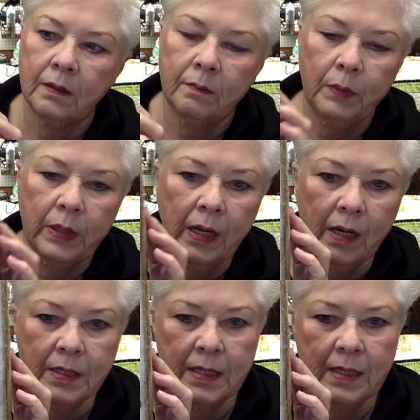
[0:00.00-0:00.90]

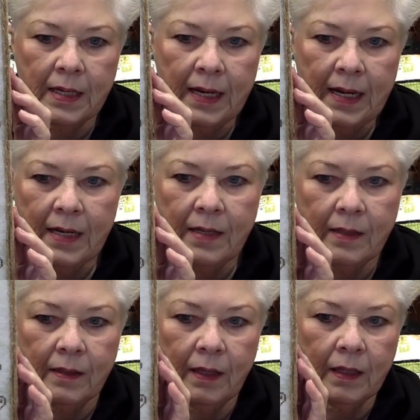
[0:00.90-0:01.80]
because it needed
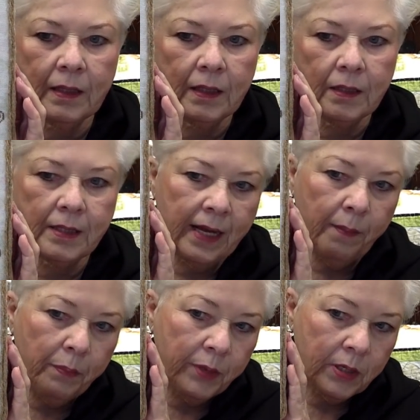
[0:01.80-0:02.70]
a little
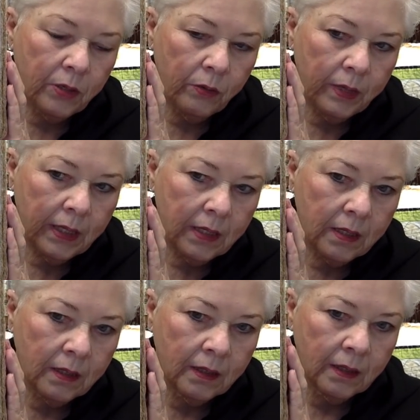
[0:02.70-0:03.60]
depth to it.
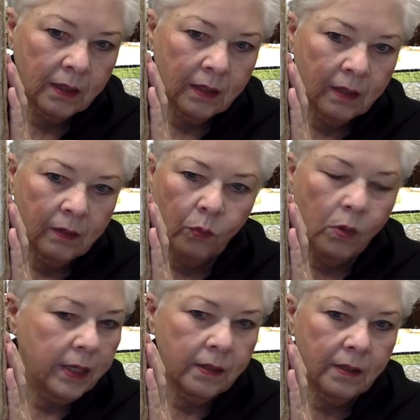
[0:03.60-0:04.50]

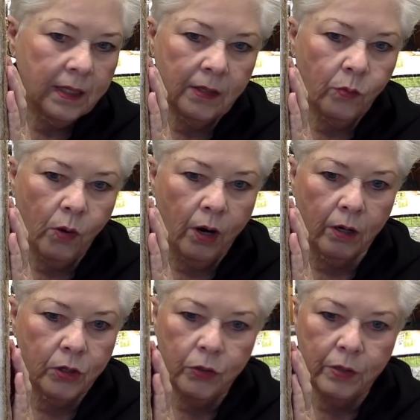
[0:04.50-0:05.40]
1 didn't
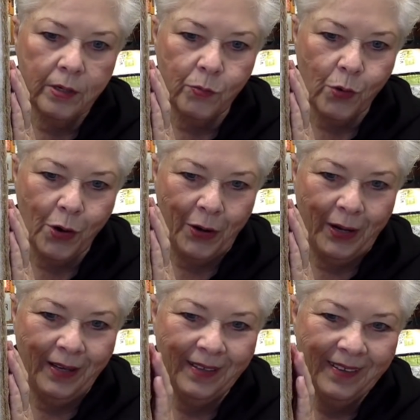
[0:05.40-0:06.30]
work, 2 didn't
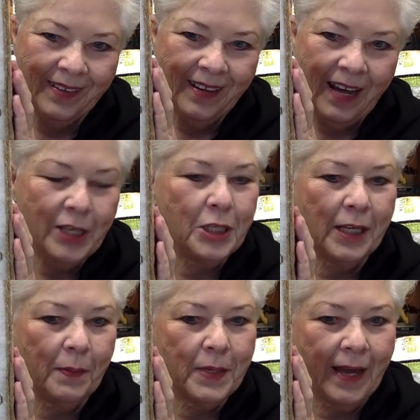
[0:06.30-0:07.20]
work. I just
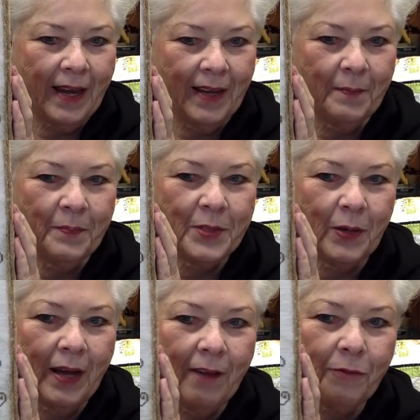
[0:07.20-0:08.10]
kept adding. So
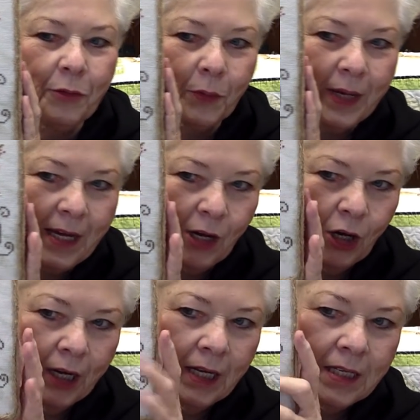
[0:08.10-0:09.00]
I have 3
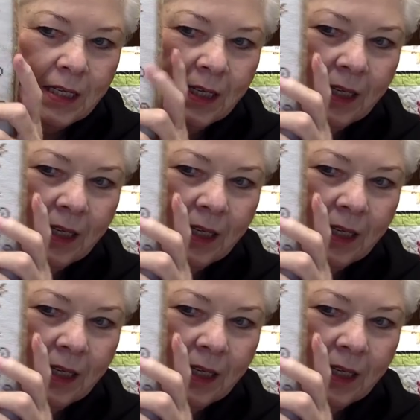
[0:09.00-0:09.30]
on it,